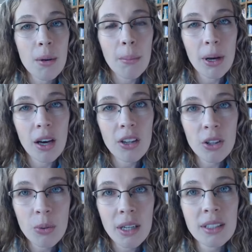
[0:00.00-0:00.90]
But
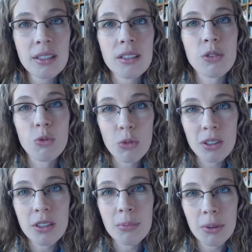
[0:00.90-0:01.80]
otherwise, it's
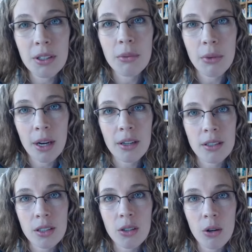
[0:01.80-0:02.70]
really pretty rare
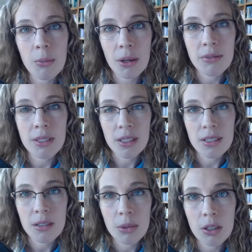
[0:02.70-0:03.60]
to go above
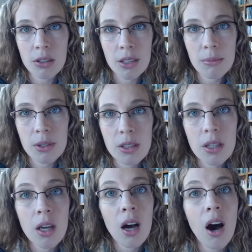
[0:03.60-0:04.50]
60 milligrams.
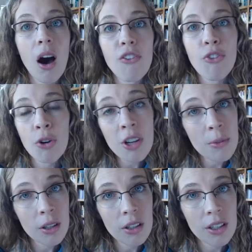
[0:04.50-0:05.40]
40
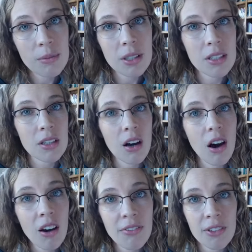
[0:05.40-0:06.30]
milligrams is
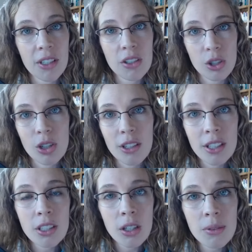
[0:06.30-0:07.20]
often a
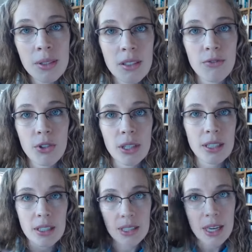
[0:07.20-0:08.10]
starting dose for
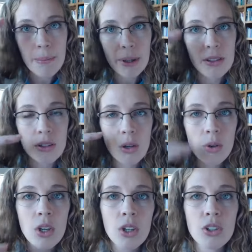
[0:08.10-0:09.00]
like a taper.
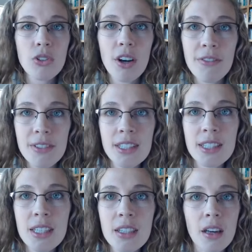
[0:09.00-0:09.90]
So you'll often
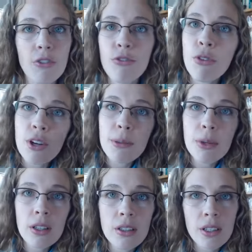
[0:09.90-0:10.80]
see like 40
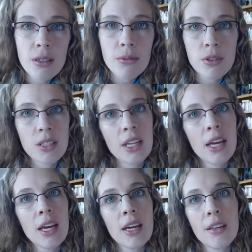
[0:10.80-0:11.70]
milligrams
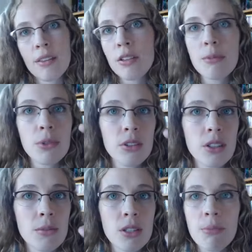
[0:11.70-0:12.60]
today, 30 milligrams